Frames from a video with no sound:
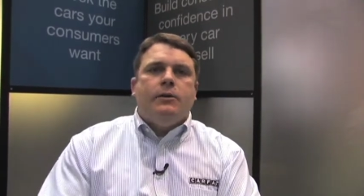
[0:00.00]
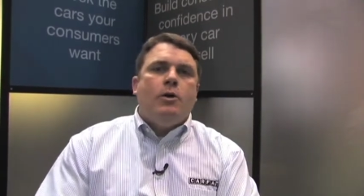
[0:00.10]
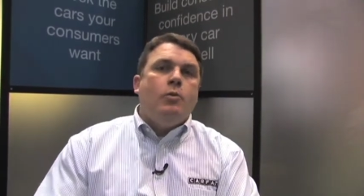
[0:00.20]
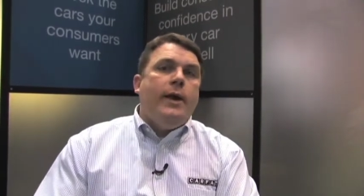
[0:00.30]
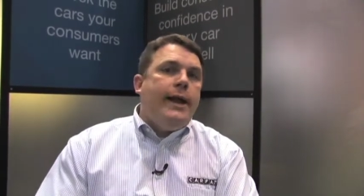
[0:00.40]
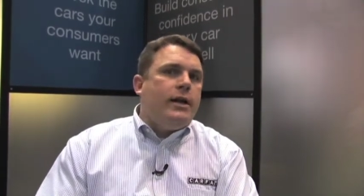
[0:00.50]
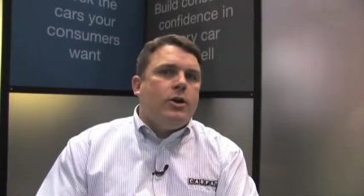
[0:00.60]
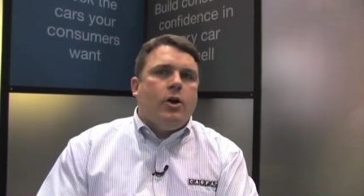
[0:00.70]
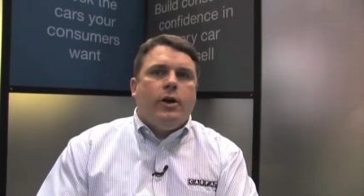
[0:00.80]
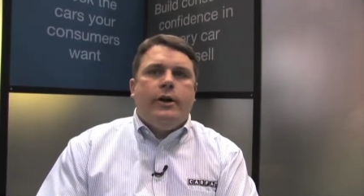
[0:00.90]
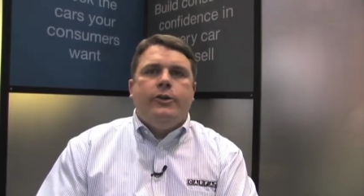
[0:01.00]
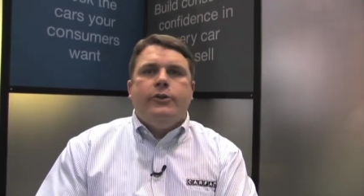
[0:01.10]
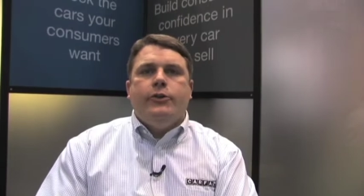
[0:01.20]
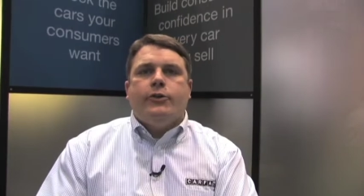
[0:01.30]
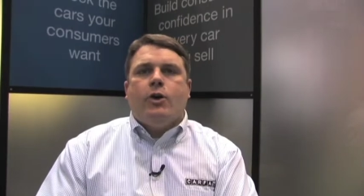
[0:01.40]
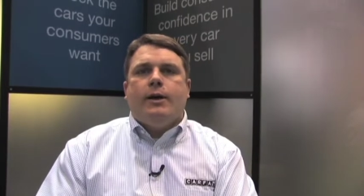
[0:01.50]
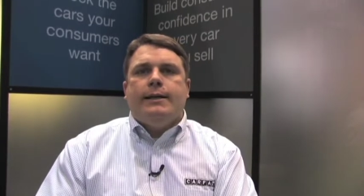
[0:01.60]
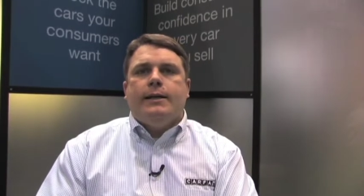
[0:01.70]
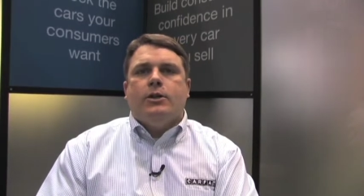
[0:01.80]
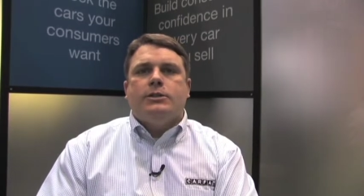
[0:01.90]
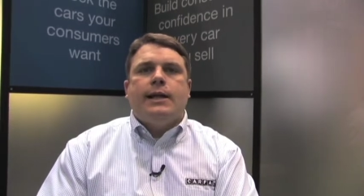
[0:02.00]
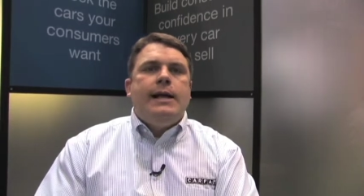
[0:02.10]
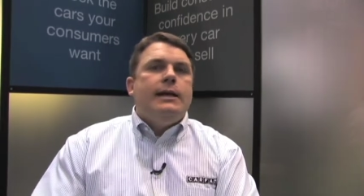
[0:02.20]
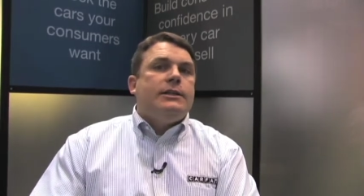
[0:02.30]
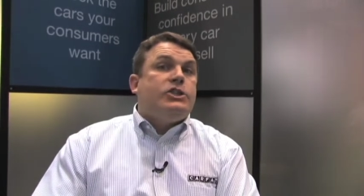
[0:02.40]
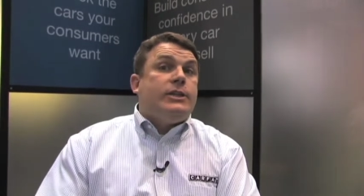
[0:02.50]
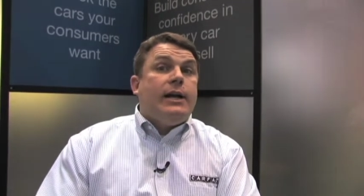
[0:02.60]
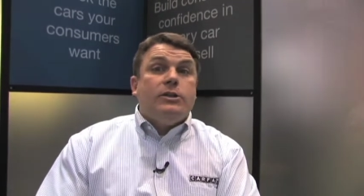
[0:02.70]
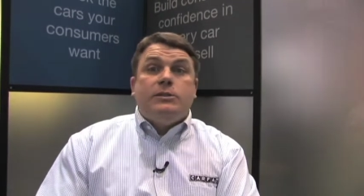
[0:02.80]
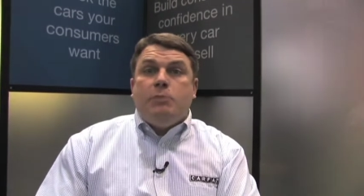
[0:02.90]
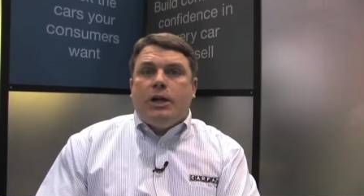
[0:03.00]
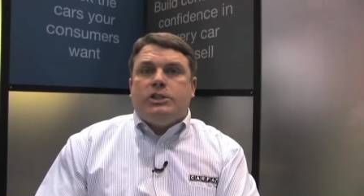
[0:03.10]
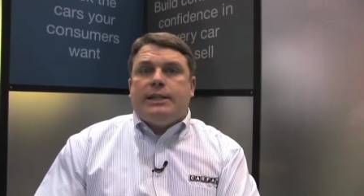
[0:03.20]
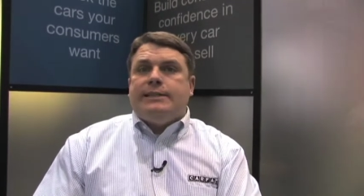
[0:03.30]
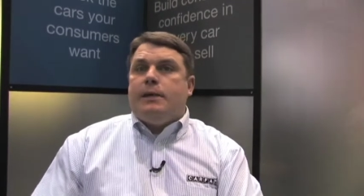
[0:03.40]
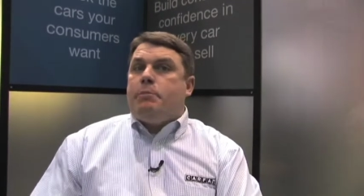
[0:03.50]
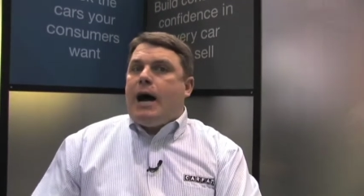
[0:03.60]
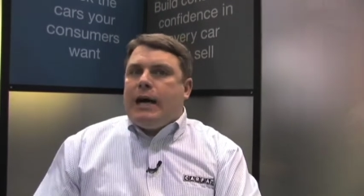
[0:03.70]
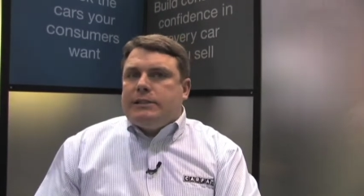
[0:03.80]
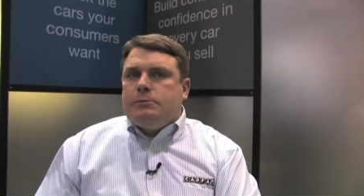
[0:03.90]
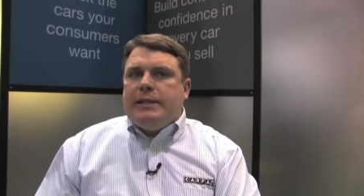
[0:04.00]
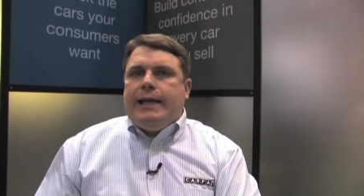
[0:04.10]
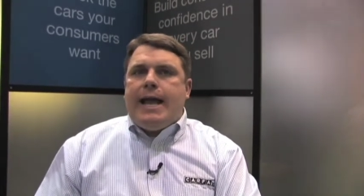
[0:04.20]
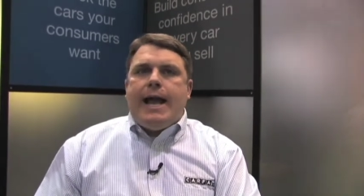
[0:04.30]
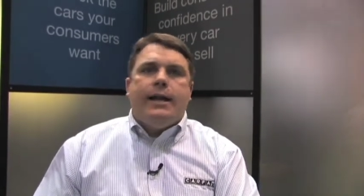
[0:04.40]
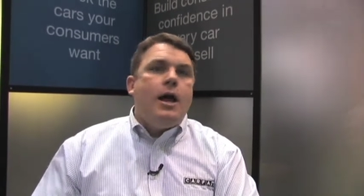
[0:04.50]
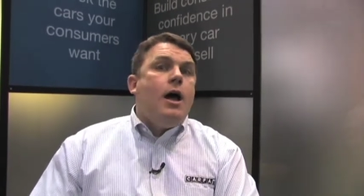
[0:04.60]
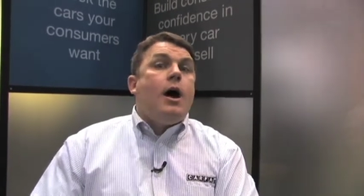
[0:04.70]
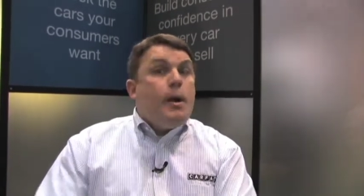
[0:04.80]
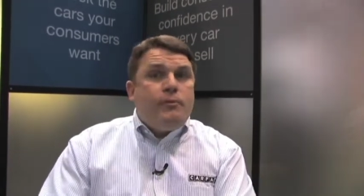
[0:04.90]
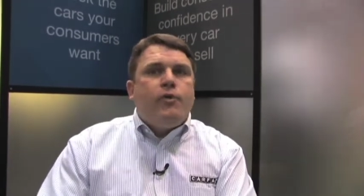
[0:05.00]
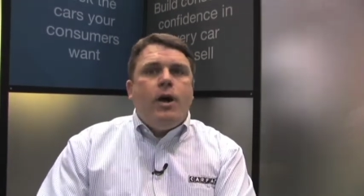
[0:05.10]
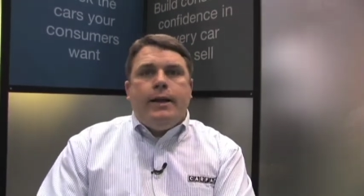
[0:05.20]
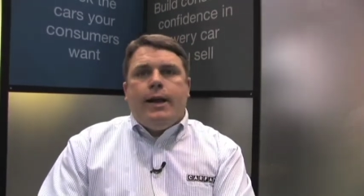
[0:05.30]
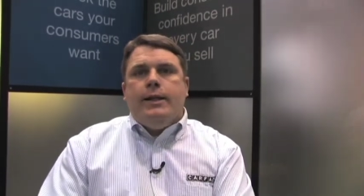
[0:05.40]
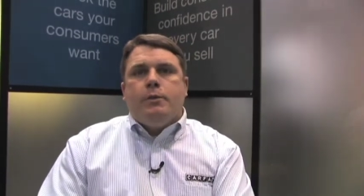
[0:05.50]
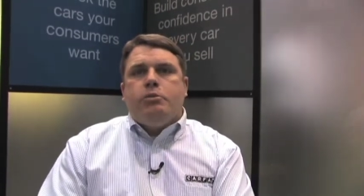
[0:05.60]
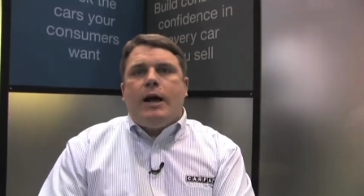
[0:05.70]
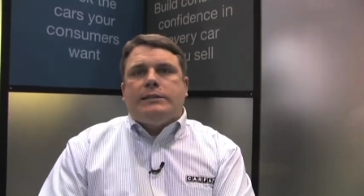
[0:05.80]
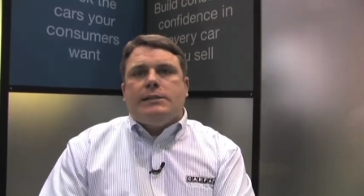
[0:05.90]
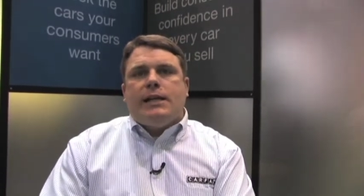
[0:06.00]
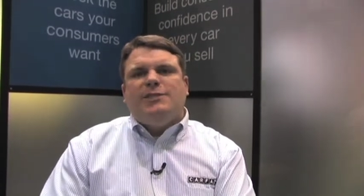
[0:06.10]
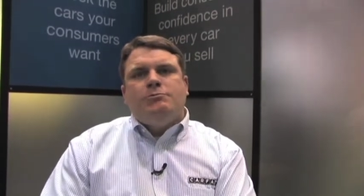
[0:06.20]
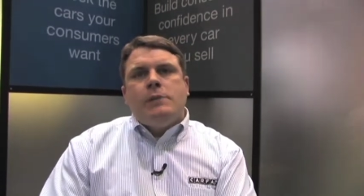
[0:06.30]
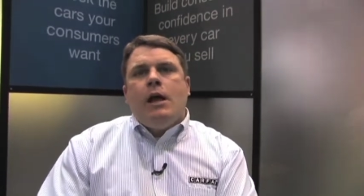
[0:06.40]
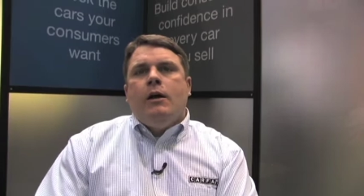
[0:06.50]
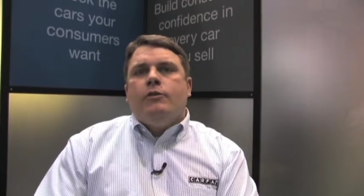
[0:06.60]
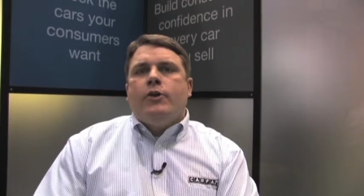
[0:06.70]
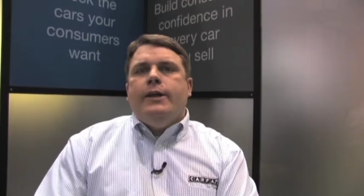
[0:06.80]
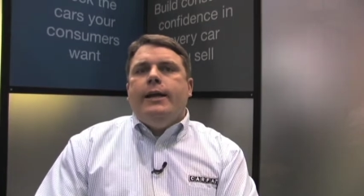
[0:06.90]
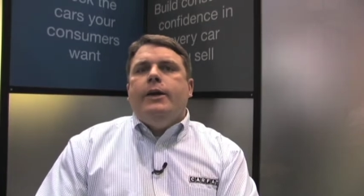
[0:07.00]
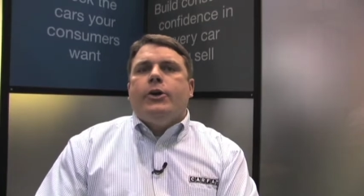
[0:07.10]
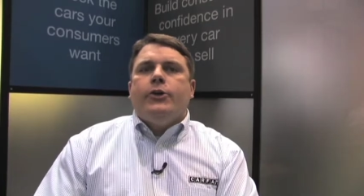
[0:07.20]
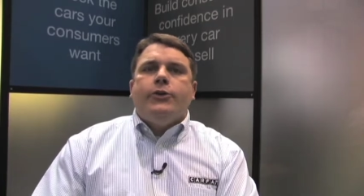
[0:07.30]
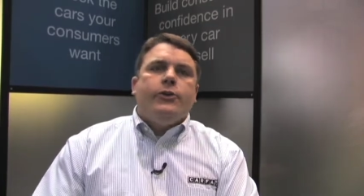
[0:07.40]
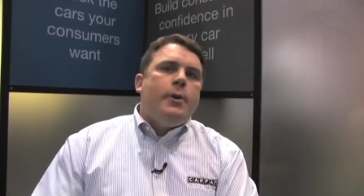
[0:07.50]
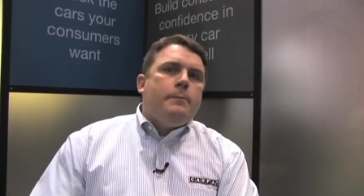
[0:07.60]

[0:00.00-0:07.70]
And we encourage used car dealers to share as much as they possibly can up front in the process. For years,